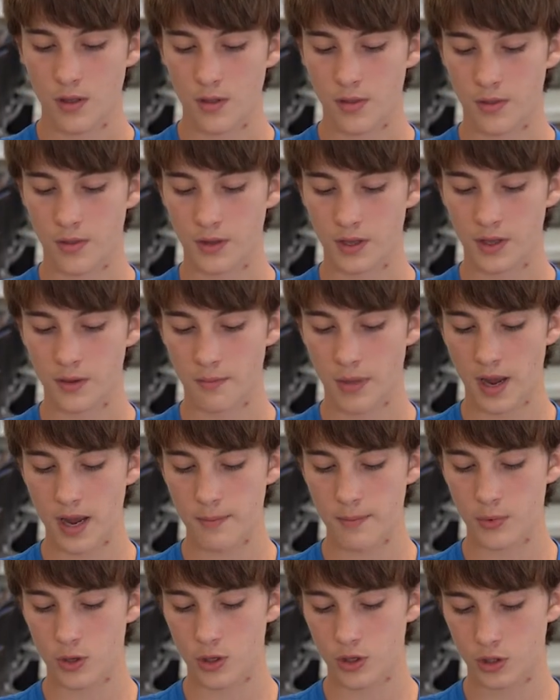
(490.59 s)
The
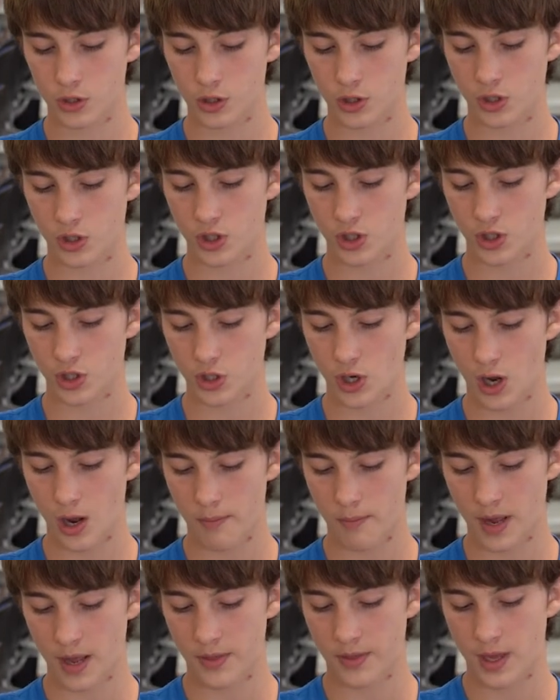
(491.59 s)
paper should
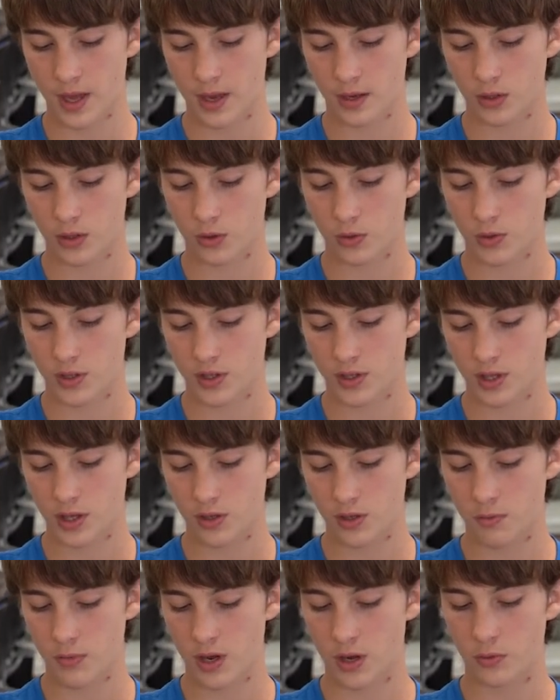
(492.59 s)
stop at that crease that
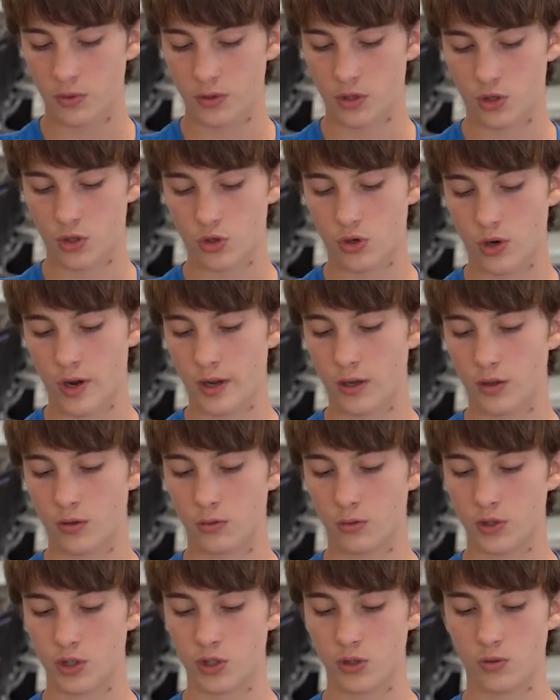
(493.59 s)
you made with the triangle,
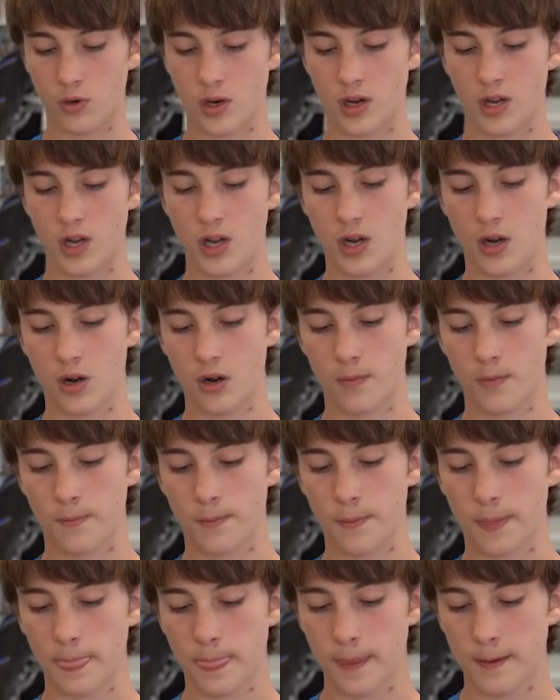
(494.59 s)
which is right here.
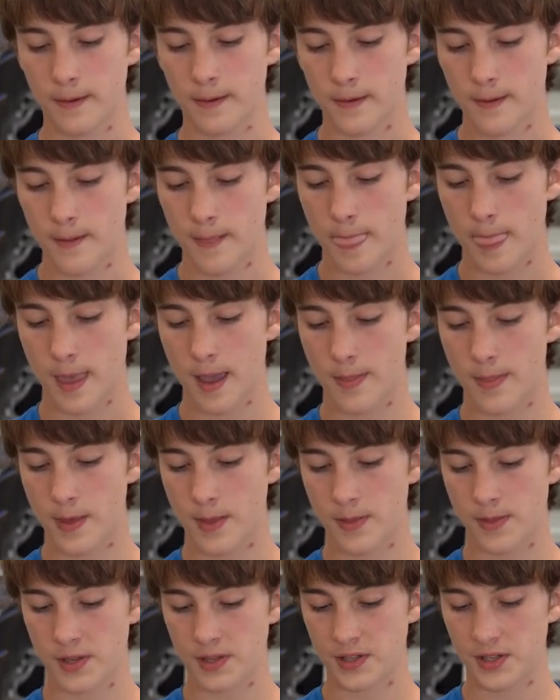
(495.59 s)
And
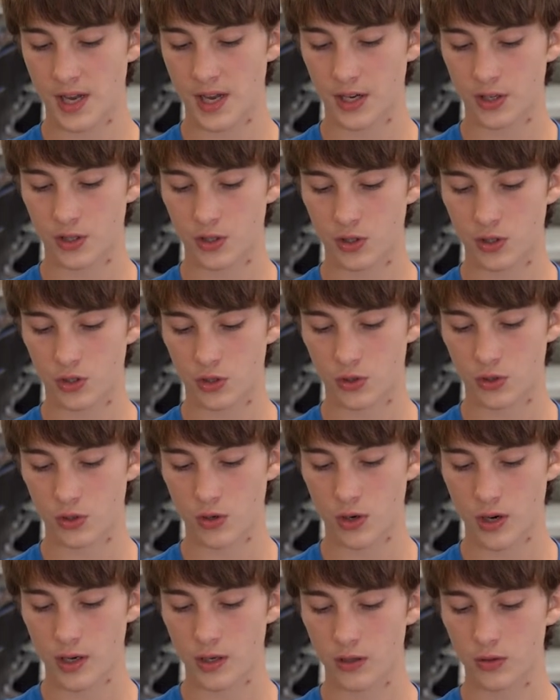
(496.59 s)
then these extra
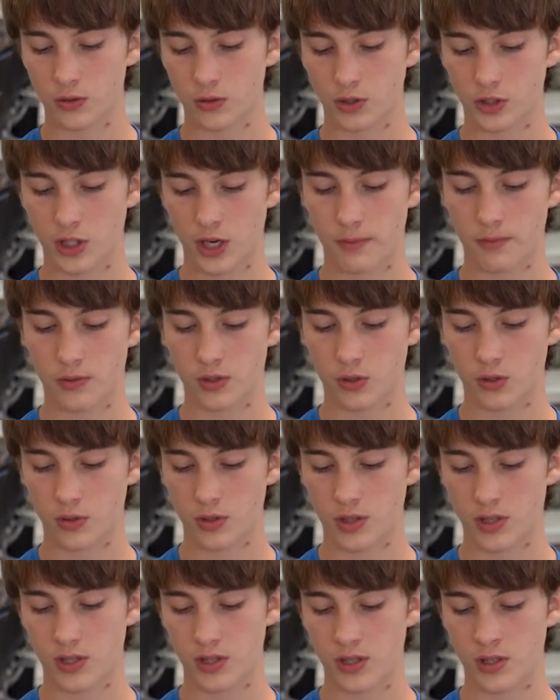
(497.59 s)
triangle-shaped
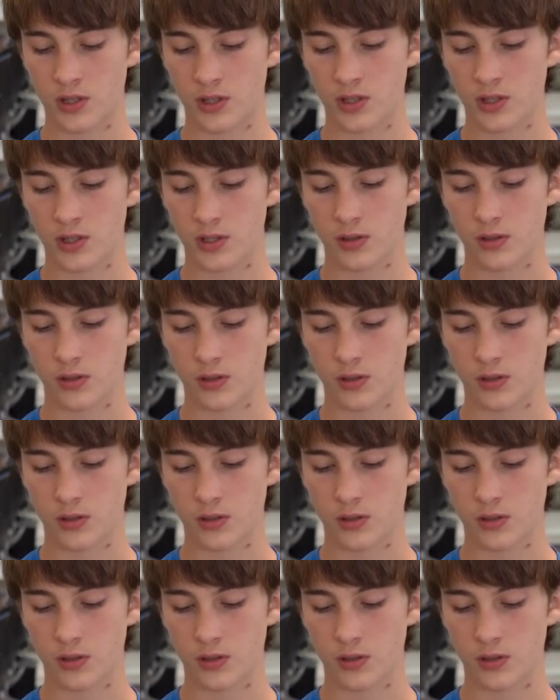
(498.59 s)
creases